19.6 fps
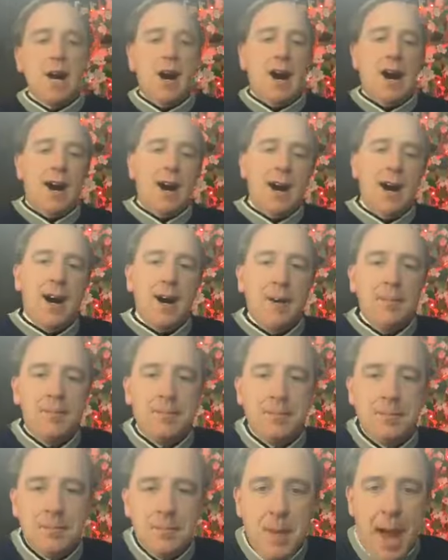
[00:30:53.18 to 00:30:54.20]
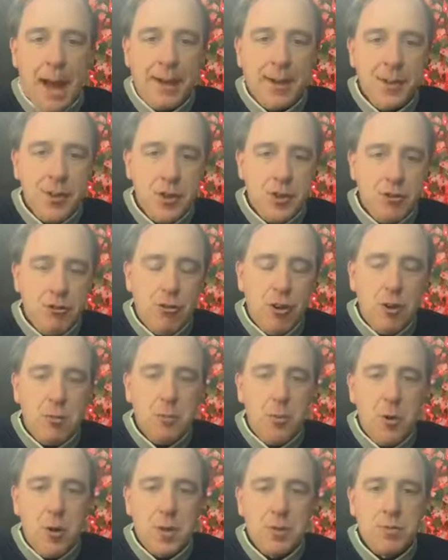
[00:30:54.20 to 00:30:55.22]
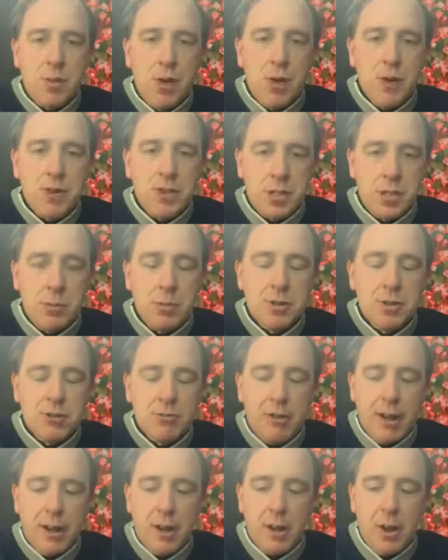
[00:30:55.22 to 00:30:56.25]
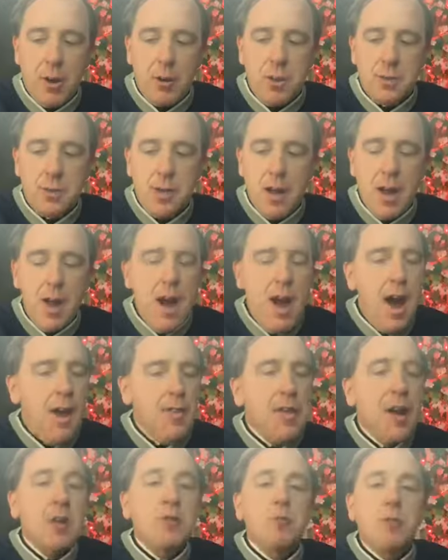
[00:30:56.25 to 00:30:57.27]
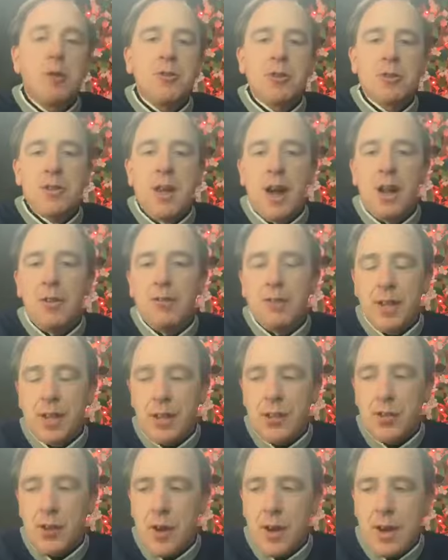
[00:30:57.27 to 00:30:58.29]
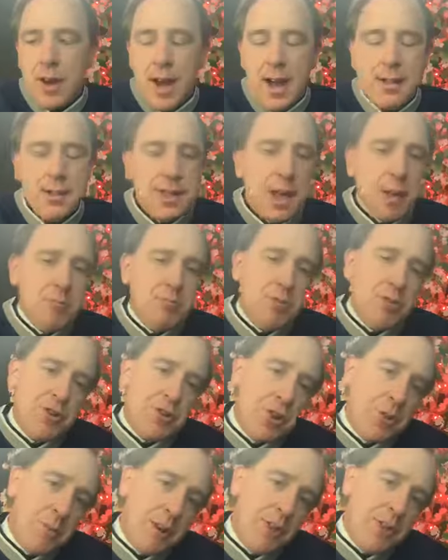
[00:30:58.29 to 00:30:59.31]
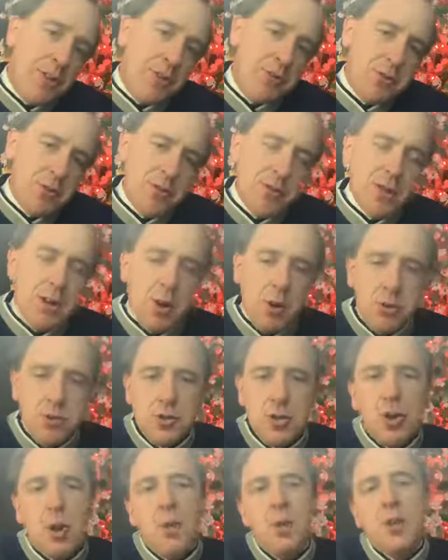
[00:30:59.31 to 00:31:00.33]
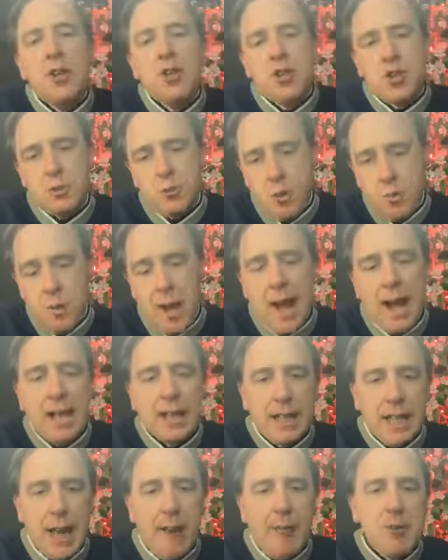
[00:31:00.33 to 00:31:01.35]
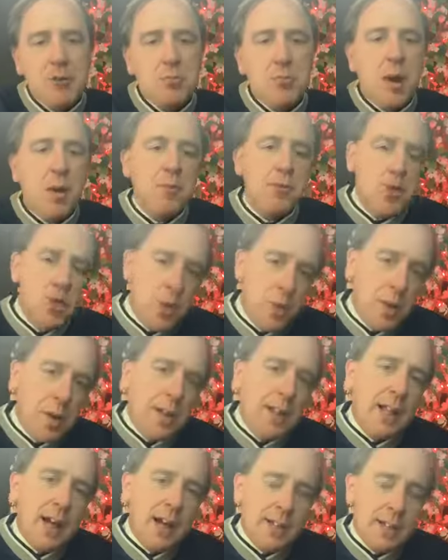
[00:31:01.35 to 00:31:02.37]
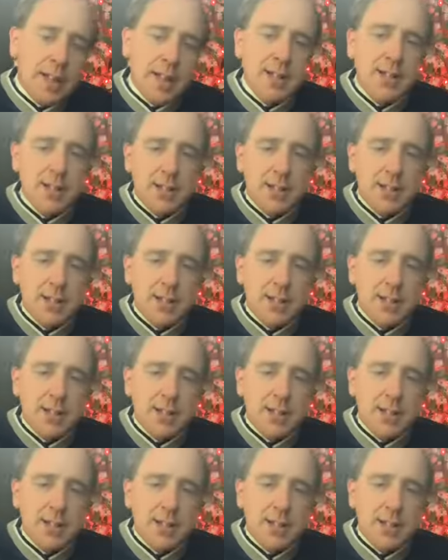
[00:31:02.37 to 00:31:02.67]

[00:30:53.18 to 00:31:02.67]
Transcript: um, back to the drawing board as far as the split screen goes. Thanks for watching Tidal Flooding Talk, guys. Again, brought to you by the New Jersey Coastal Coalition. We're back at the Irish Pub, 2 o'clock next